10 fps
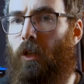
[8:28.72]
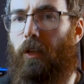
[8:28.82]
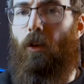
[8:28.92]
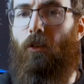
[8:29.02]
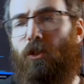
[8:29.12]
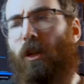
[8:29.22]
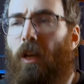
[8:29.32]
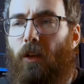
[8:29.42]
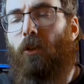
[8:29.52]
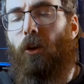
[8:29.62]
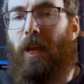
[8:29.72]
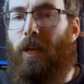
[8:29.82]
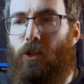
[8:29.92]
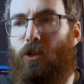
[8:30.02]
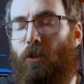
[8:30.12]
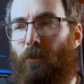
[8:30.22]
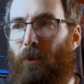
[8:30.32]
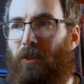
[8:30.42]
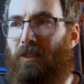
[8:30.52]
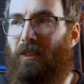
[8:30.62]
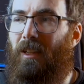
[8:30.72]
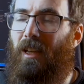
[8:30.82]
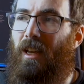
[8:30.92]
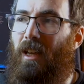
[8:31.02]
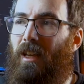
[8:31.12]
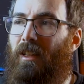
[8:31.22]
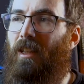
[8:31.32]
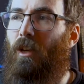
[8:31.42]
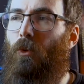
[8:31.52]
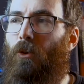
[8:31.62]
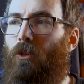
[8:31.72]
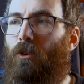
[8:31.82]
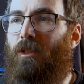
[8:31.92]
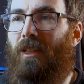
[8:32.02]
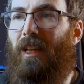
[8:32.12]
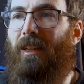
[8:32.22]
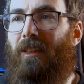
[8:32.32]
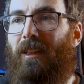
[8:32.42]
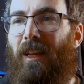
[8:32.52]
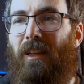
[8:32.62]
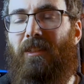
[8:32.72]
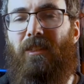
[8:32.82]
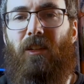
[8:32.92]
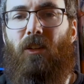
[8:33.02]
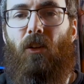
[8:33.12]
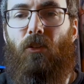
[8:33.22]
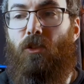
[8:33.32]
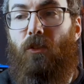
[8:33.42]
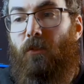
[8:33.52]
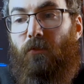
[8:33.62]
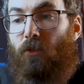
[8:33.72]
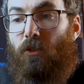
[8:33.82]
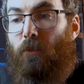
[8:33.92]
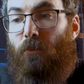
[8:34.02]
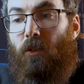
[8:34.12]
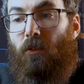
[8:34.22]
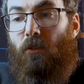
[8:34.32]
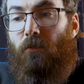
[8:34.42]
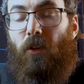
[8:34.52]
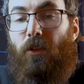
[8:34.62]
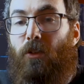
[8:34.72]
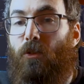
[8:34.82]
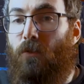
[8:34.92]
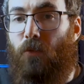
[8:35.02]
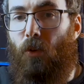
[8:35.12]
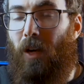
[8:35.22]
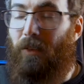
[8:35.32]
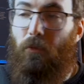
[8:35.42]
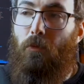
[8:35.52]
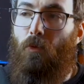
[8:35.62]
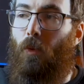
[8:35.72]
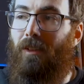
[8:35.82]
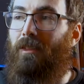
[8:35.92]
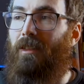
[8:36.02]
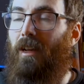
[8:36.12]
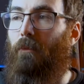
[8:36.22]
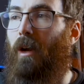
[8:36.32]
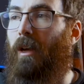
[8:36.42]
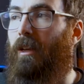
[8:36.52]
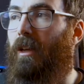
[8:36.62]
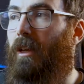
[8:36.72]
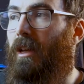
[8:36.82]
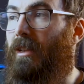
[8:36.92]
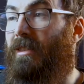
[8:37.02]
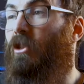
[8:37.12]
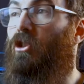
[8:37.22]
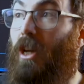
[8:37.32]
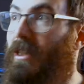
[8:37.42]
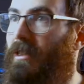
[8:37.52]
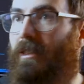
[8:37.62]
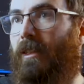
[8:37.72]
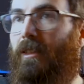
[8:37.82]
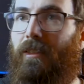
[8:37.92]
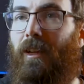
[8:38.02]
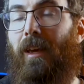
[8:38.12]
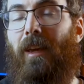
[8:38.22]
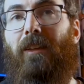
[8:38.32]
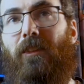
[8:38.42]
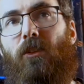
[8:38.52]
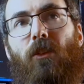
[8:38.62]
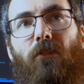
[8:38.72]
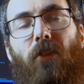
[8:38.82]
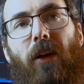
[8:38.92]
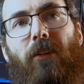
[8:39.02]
technology. Not ancient, but they weren't using like the latest technology even for something very useful. I remember one time I hinted to the fact